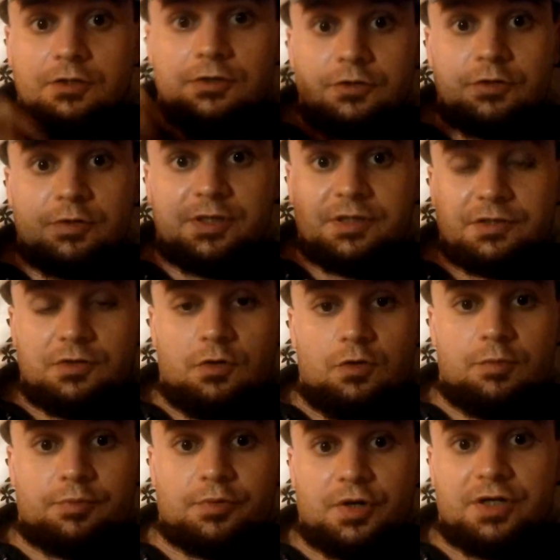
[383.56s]
During this whole
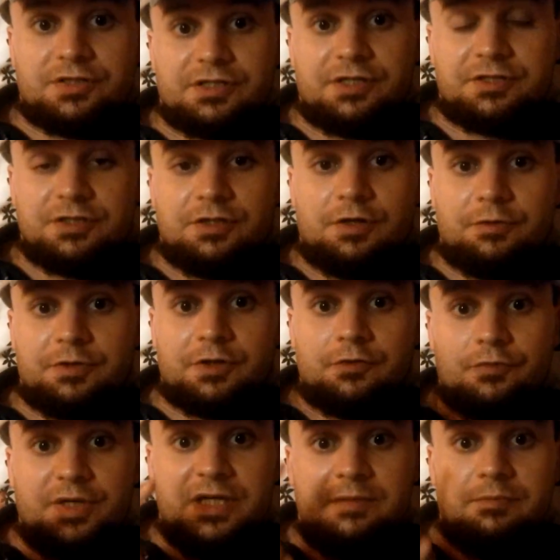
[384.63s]
process, the
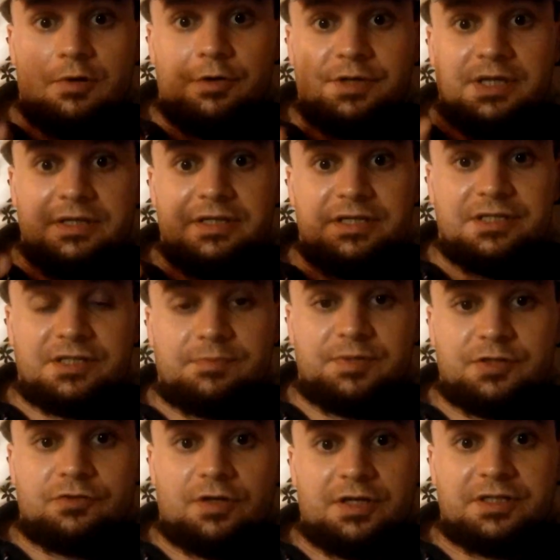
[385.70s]
Green Party needs to
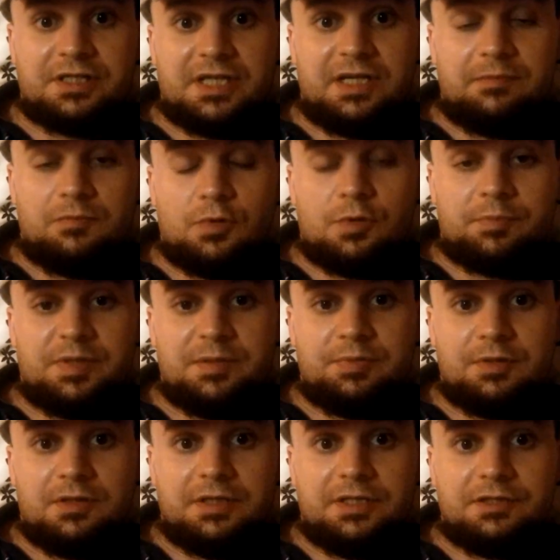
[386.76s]
be trying to get more
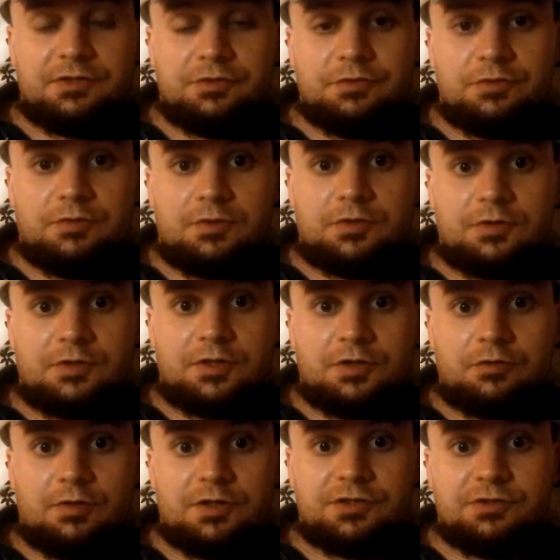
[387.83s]
people into
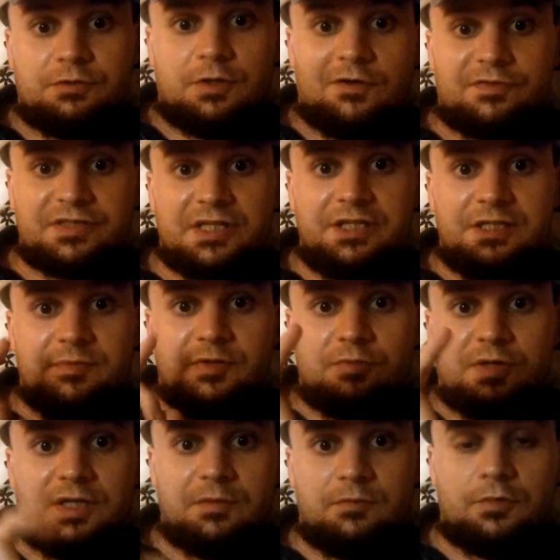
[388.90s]
congressional office. They need to be
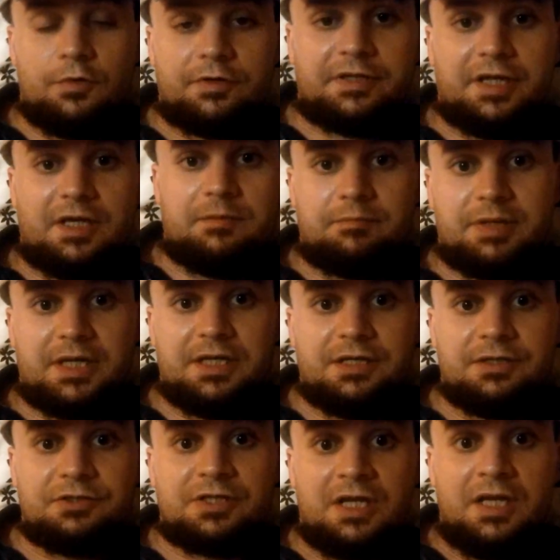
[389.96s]
running more
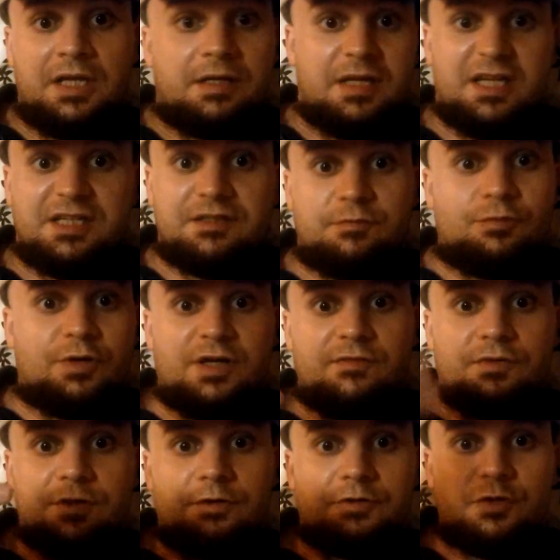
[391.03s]
campaigns, and
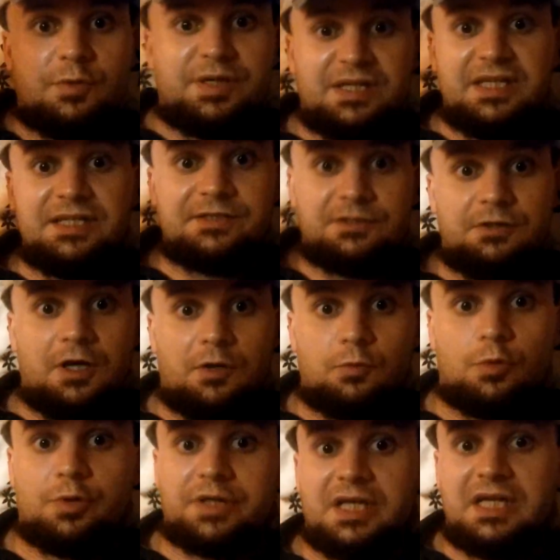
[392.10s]
whatever they're doing, it's not
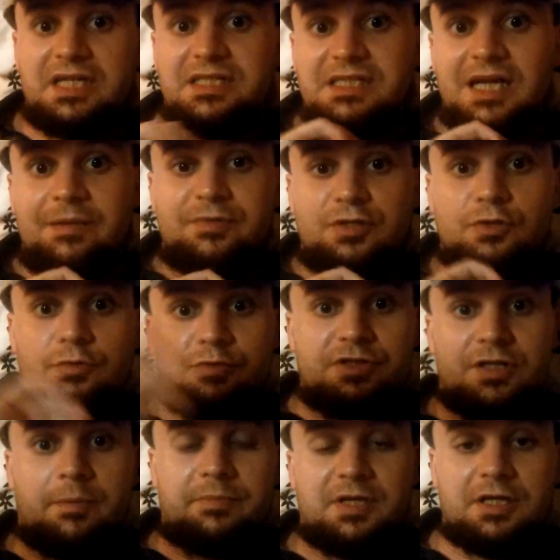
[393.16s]
working. It's time to do
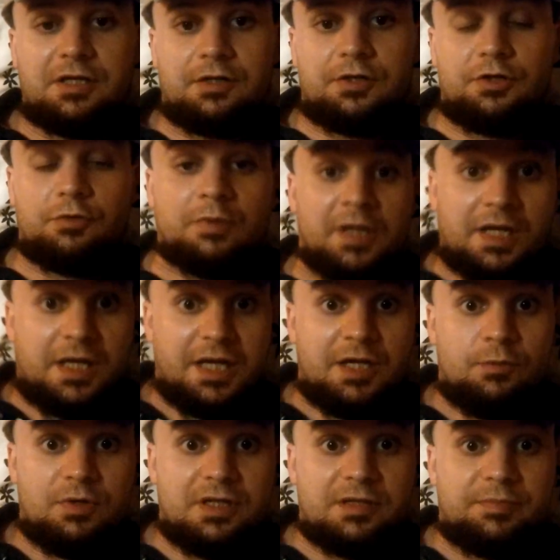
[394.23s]
something new. And
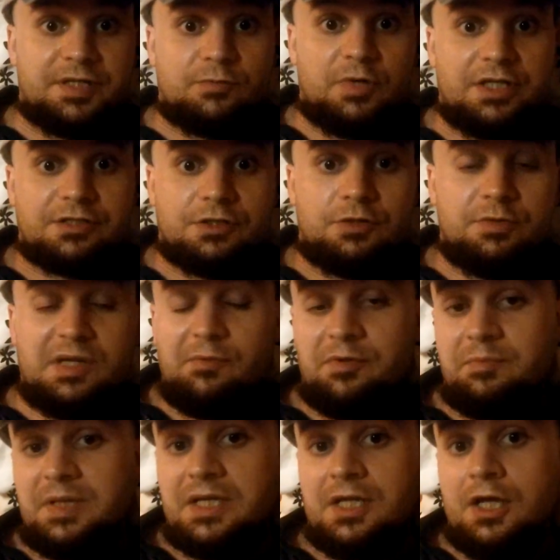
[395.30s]
one of the big ways to do that
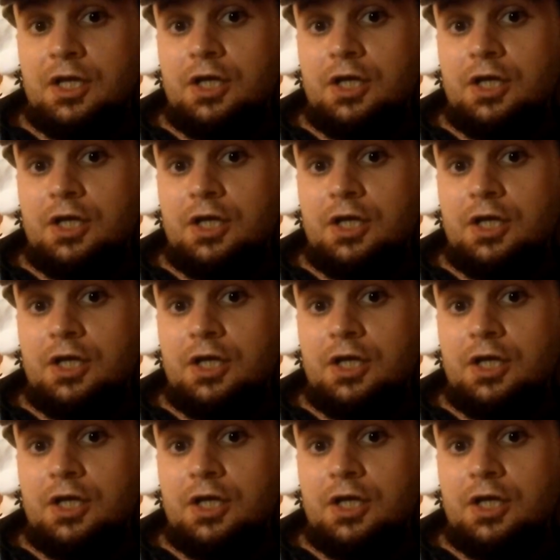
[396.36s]
would be